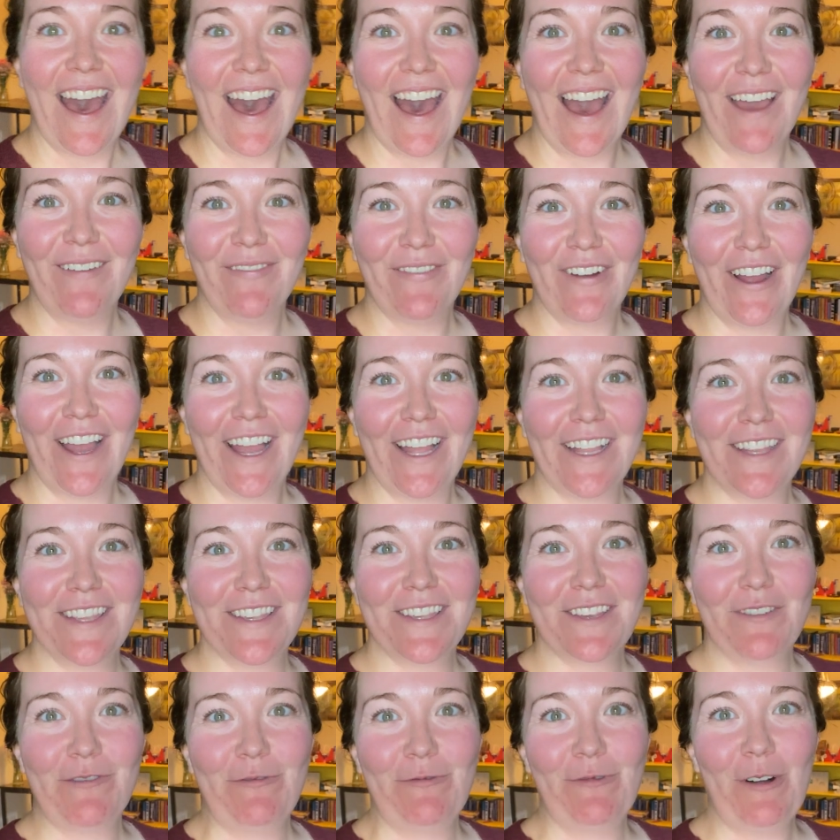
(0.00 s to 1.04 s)
Hi
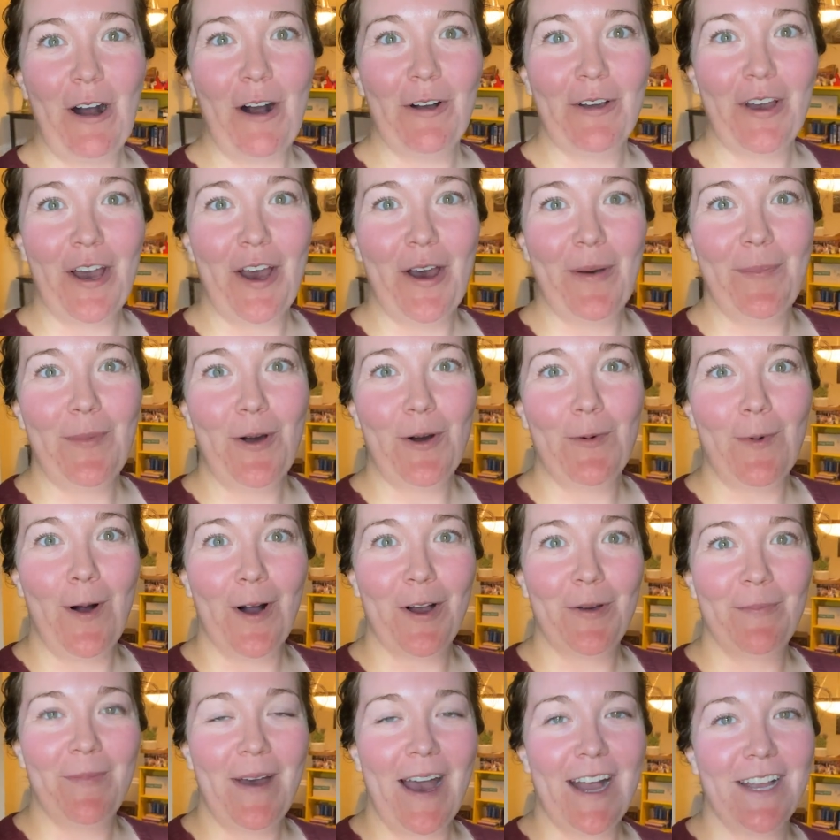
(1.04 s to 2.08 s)
friends, welcome or
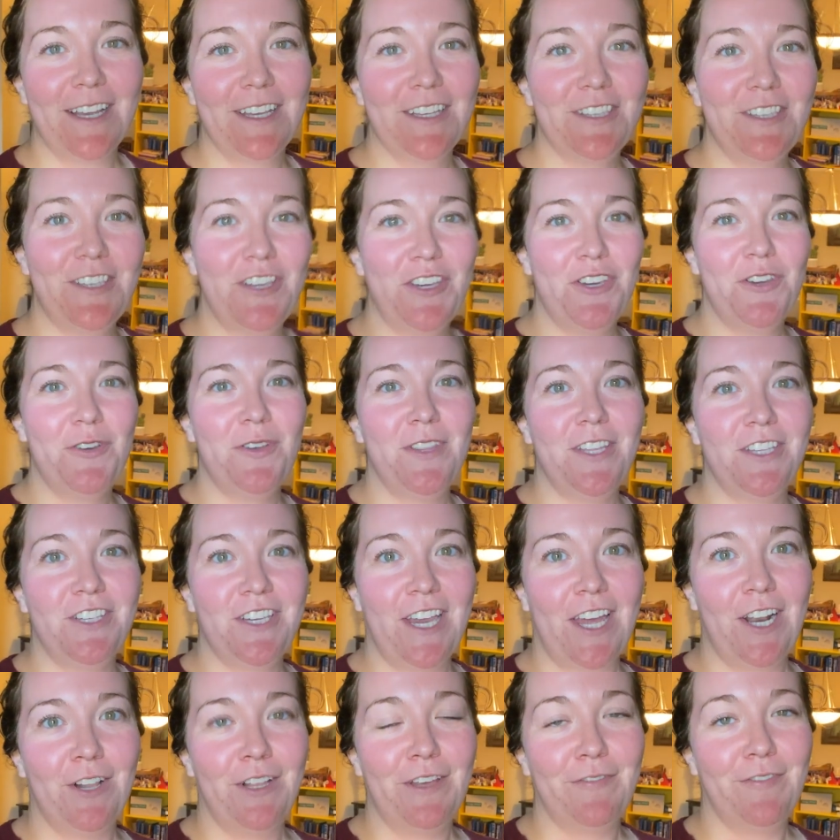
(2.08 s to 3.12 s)
welcome back to the channel.